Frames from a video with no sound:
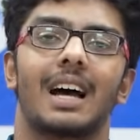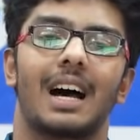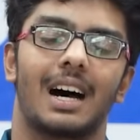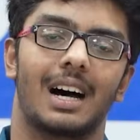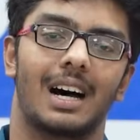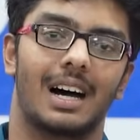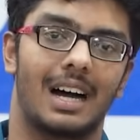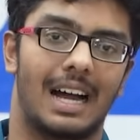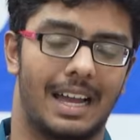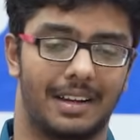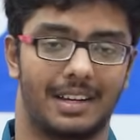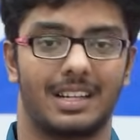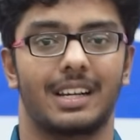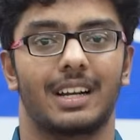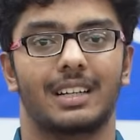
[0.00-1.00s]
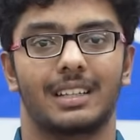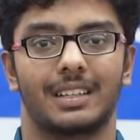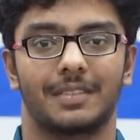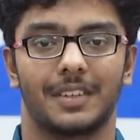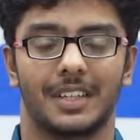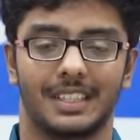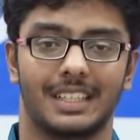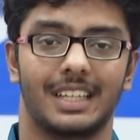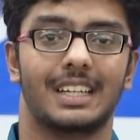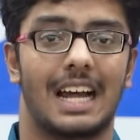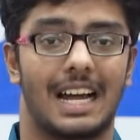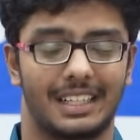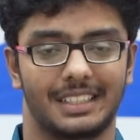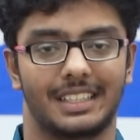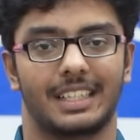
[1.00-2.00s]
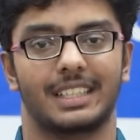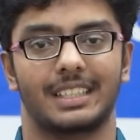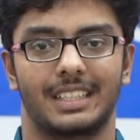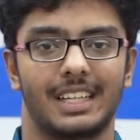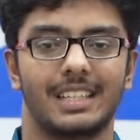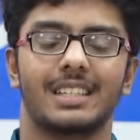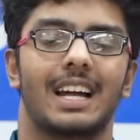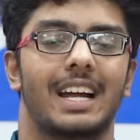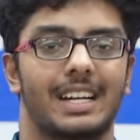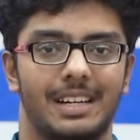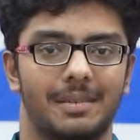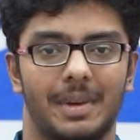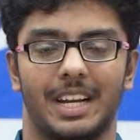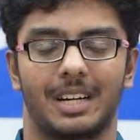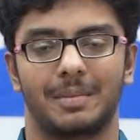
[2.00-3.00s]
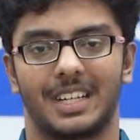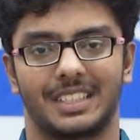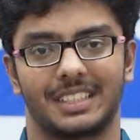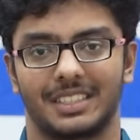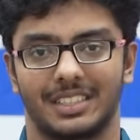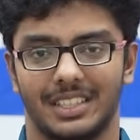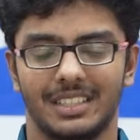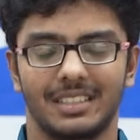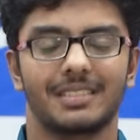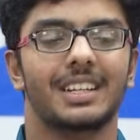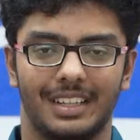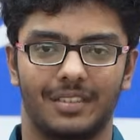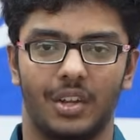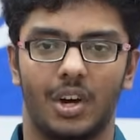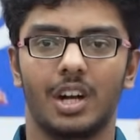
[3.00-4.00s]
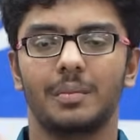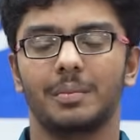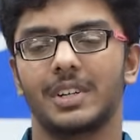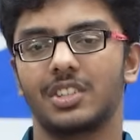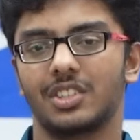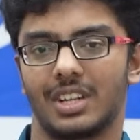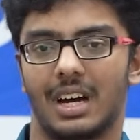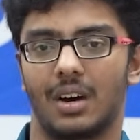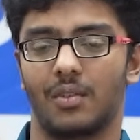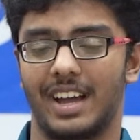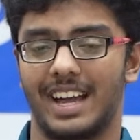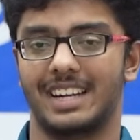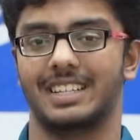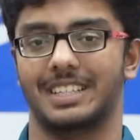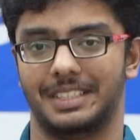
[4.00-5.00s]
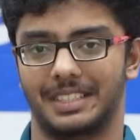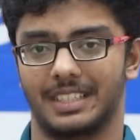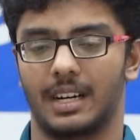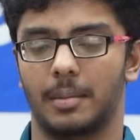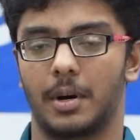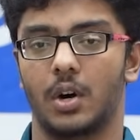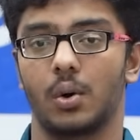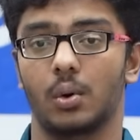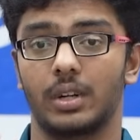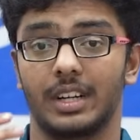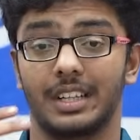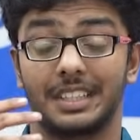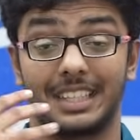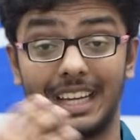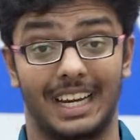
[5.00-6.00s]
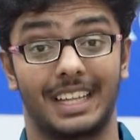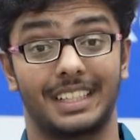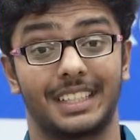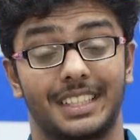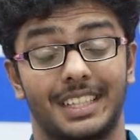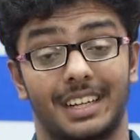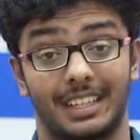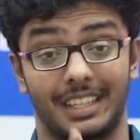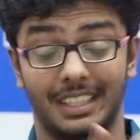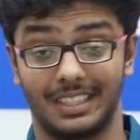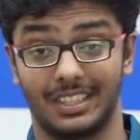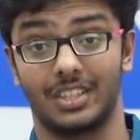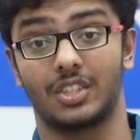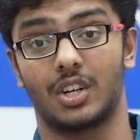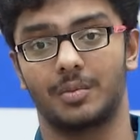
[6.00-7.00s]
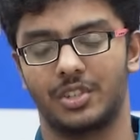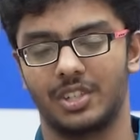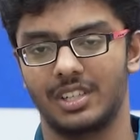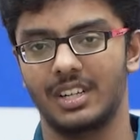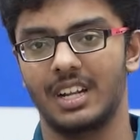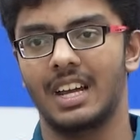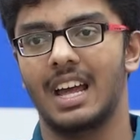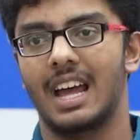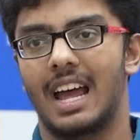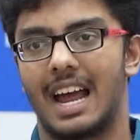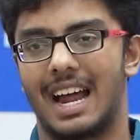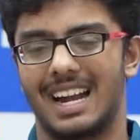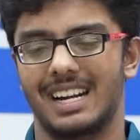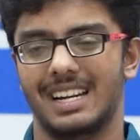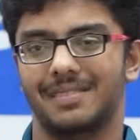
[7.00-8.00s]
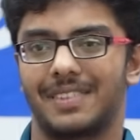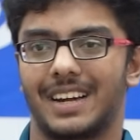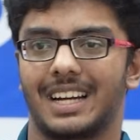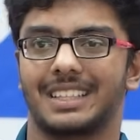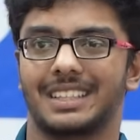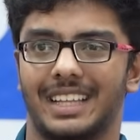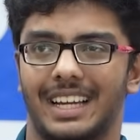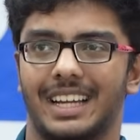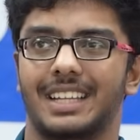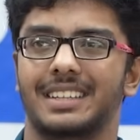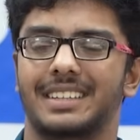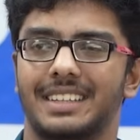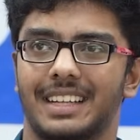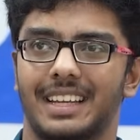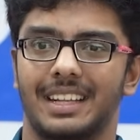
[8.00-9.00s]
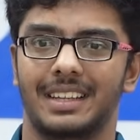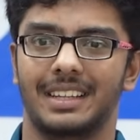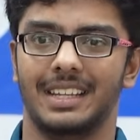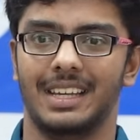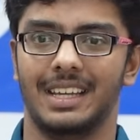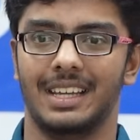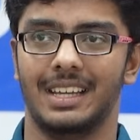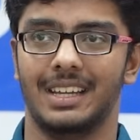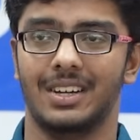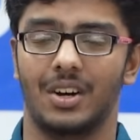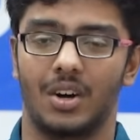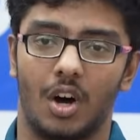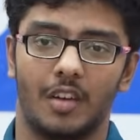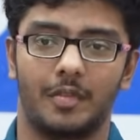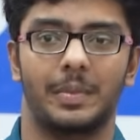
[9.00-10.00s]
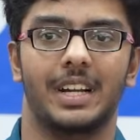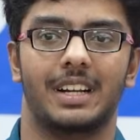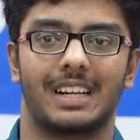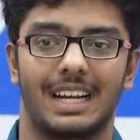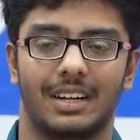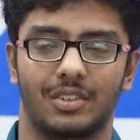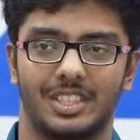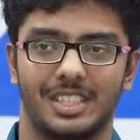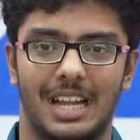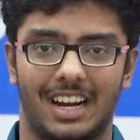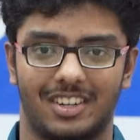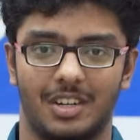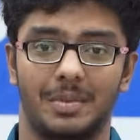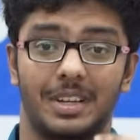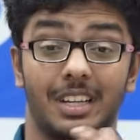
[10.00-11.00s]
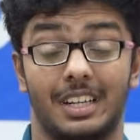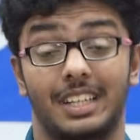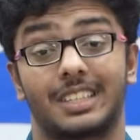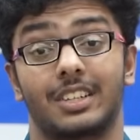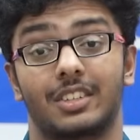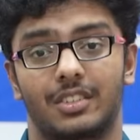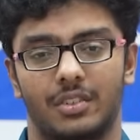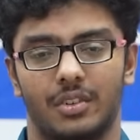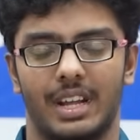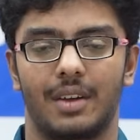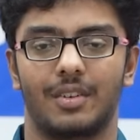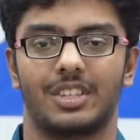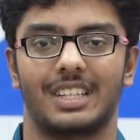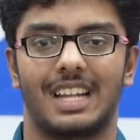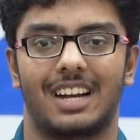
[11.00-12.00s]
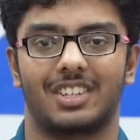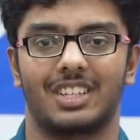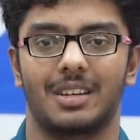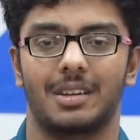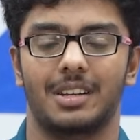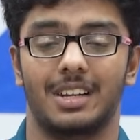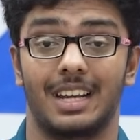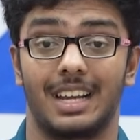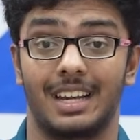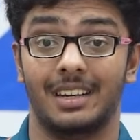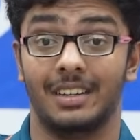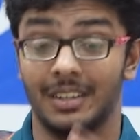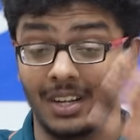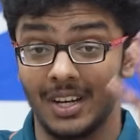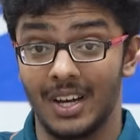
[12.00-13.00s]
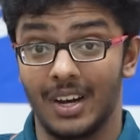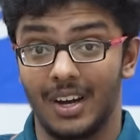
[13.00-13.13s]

I cleared the first stage and the second stage. I didn't make it past the third. There's not much awareness about science as a research option. And in fact, science in the offbeat track, which is actually being researched today, which is actually in